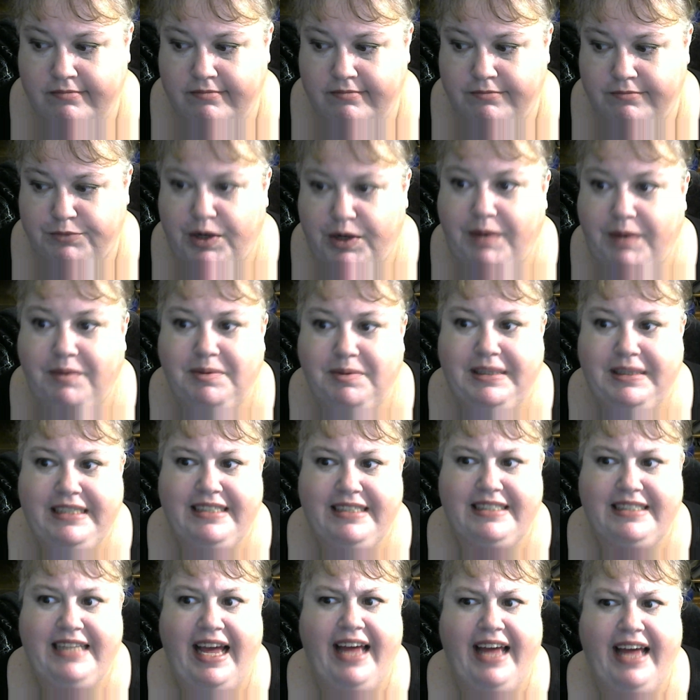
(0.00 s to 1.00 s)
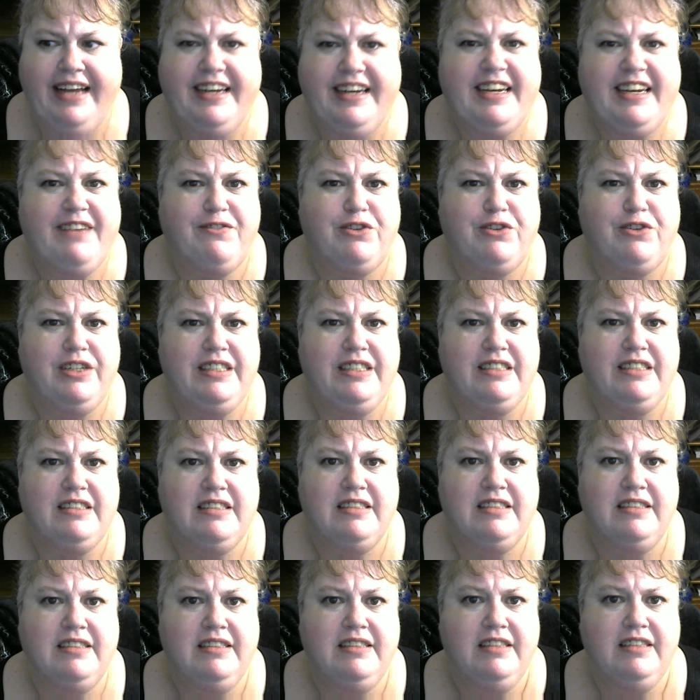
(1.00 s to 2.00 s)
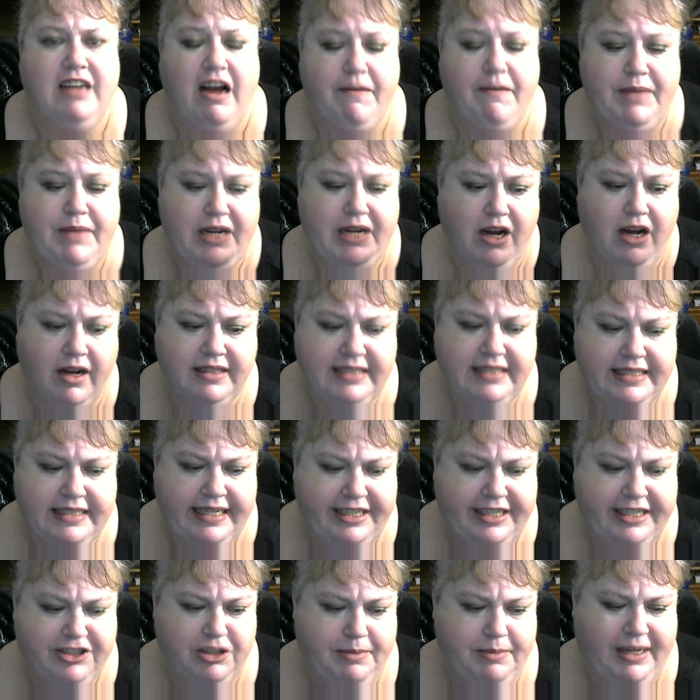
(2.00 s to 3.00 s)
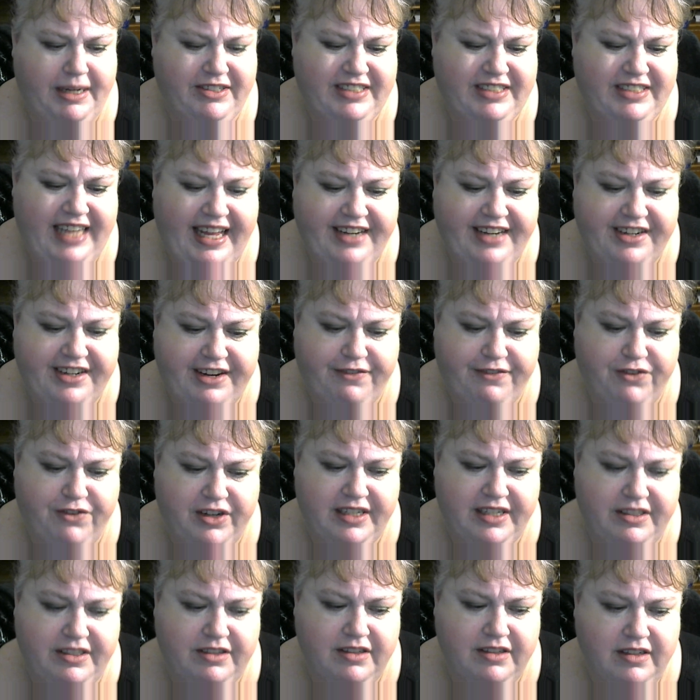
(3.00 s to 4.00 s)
probably 10 different, I've been on stage in about 10 different,